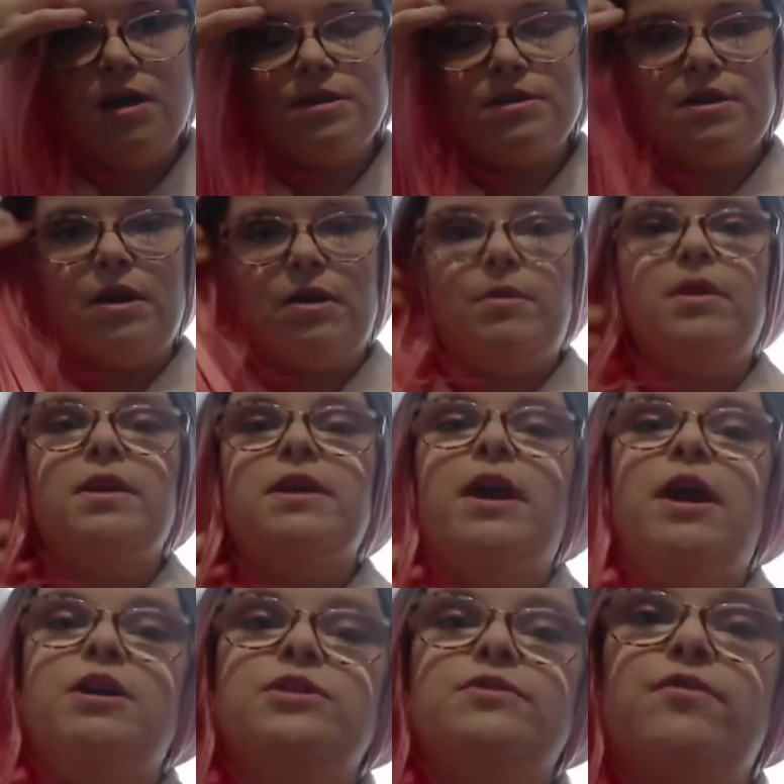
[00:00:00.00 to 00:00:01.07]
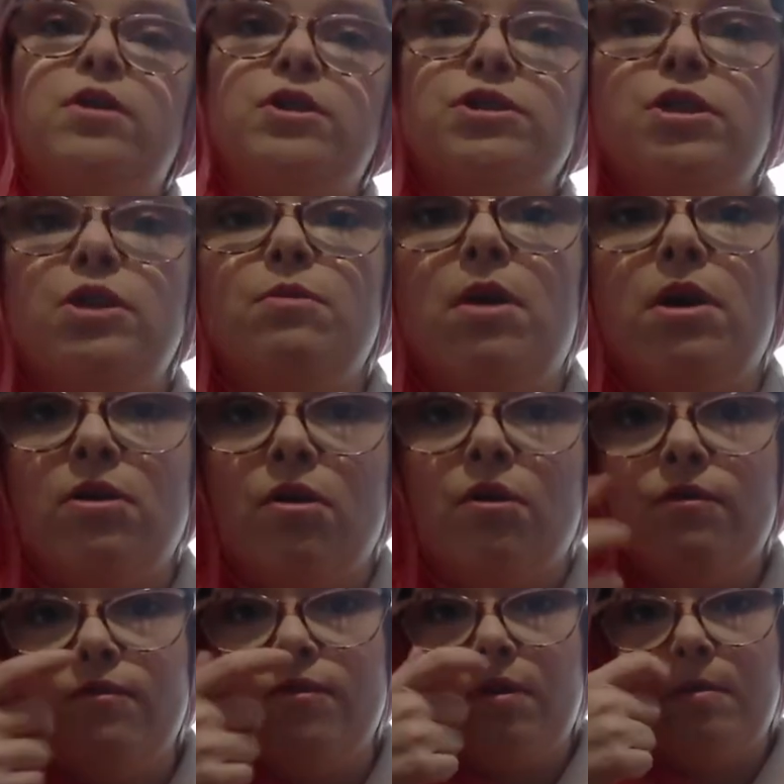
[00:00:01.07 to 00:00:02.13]
I just thought I'd show you what I got
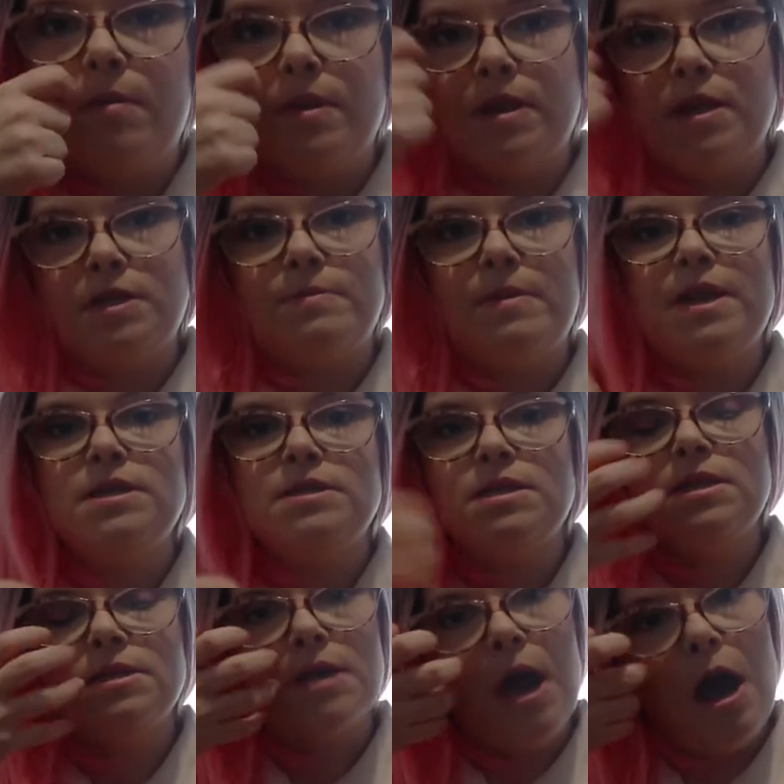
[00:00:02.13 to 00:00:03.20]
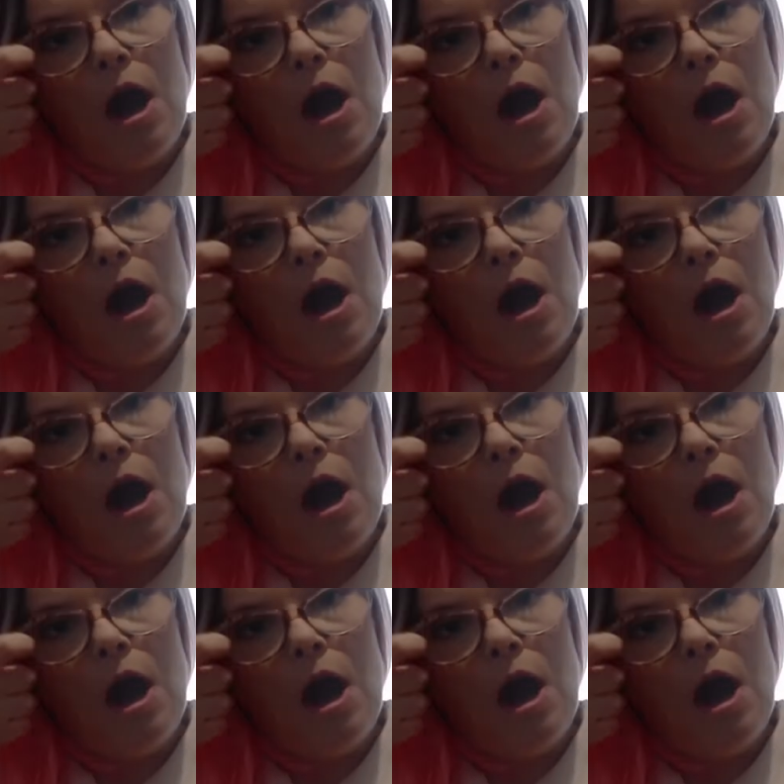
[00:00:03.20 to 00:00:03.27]
from these places.